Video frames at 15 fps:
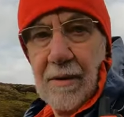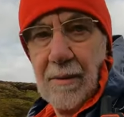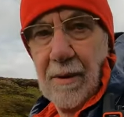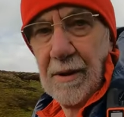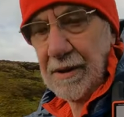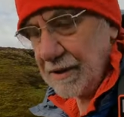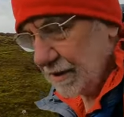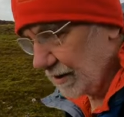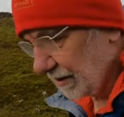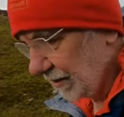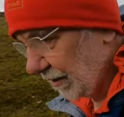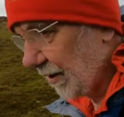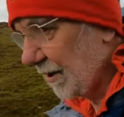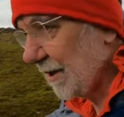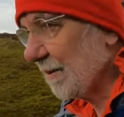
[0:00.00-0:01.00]
towards the
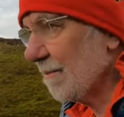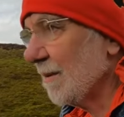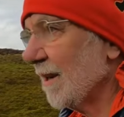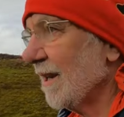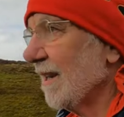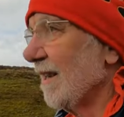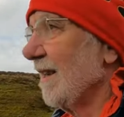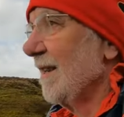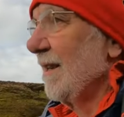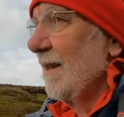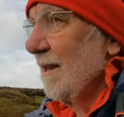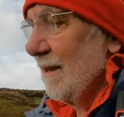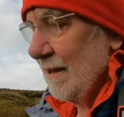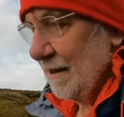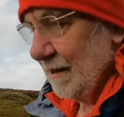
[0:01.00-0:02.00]
stream.
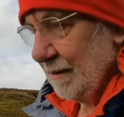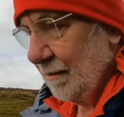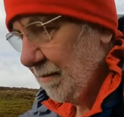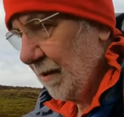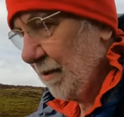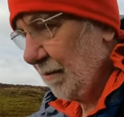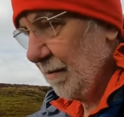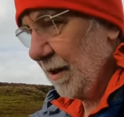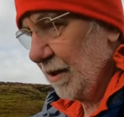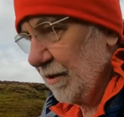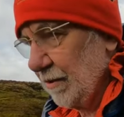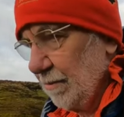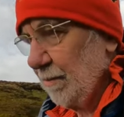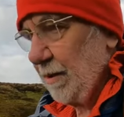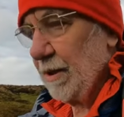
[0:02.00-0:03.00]
It
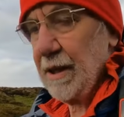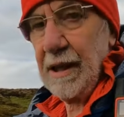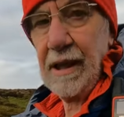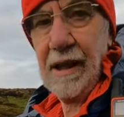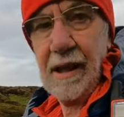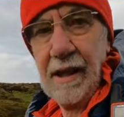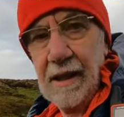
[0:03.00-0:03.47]
makes for pretty